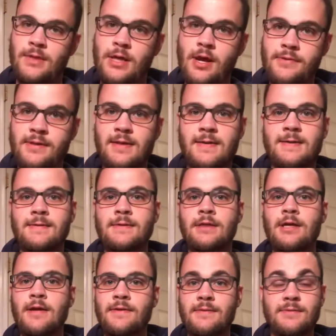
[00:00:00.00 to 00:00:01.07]
cut
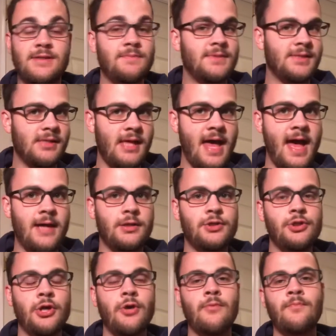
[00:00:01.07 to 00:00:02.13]
them some slack,
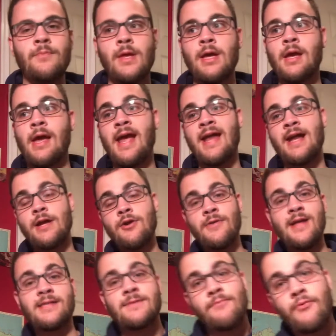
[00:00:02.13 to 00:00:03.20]
you know? And I know
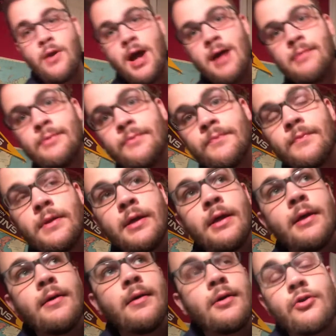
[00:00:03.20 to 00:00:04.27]
that's a problem
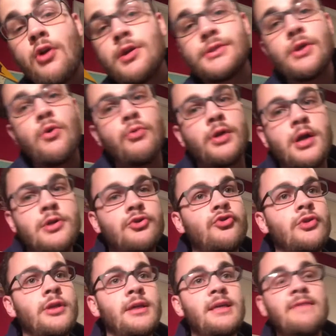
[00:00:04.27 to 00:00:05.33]
across the whole
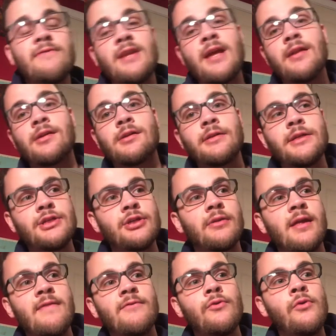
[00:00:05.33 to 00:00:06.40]
country, even at a collegiate
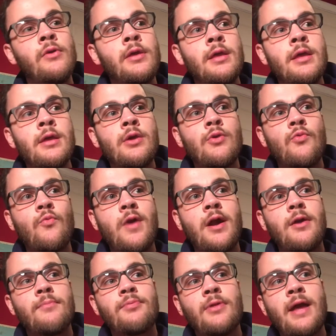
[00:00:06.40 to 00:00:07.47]
level,
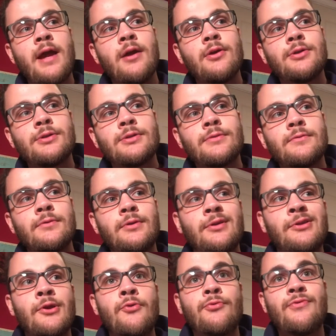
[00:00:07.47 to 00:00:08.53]
where players,
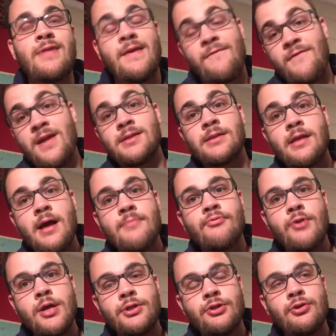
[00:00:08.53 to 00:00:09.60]
you know, they face a lot of
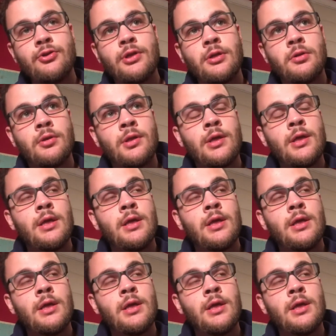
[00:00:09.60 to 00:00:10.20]
pressure and